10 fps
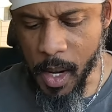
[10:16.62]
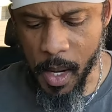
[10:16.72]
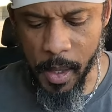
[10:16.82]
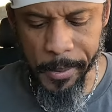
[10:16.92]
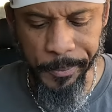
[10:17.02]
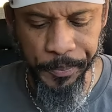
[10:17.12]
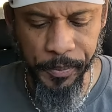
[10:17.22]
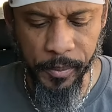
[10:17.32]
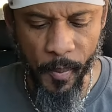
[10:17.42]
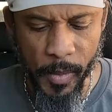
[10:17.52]
Um,
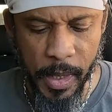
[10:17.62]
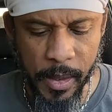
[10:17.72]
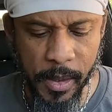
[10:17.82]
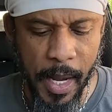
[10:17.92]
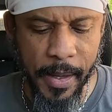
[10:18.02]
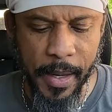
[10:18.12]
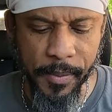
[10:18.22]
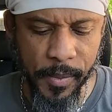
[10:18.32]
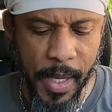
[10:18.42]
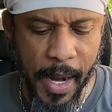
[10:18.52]
it's like
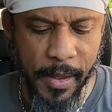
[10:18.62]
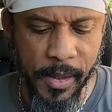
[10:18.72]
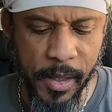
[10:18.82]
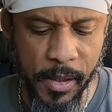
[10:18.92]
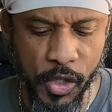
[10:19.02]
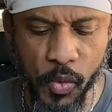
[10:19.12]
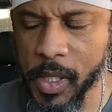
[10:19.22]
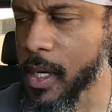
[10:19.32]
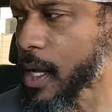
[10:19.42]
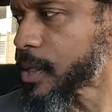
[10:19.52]
18 to
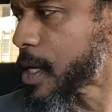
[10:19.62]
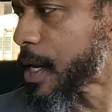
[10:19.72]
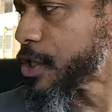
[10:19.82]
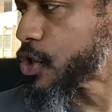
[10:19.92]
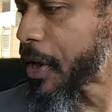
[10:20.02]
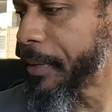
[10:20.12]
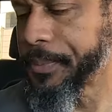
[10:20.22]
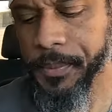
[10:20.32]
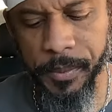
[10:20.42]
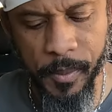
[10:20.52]
20 dollars an entree.
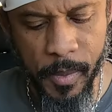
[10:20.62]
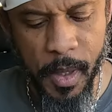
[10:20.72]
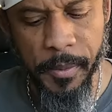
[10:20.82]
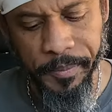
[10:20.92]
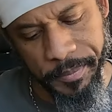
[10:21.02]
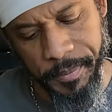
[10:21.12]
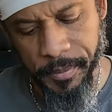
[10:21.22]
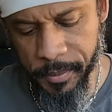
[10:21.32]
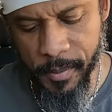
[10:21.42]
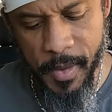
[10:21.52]
Mm -hmm.
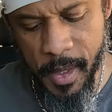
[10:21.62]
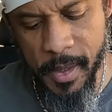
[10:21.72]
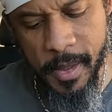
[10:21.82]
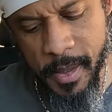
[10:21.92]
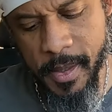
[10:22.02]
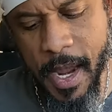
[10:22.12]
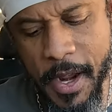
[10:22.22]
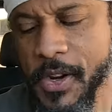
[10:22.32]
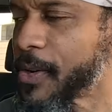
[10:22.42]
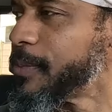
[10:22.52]

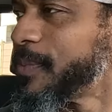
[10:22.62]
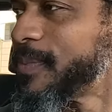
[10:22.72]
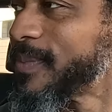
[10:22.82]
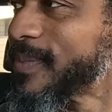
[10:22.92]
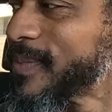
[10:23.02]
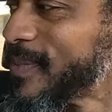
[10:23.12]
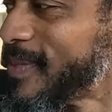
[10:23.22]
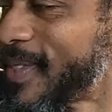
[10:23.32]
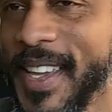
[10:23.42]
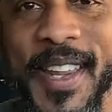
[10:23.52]
Standard
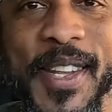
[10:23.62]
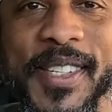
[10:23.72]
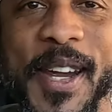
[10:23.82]
in this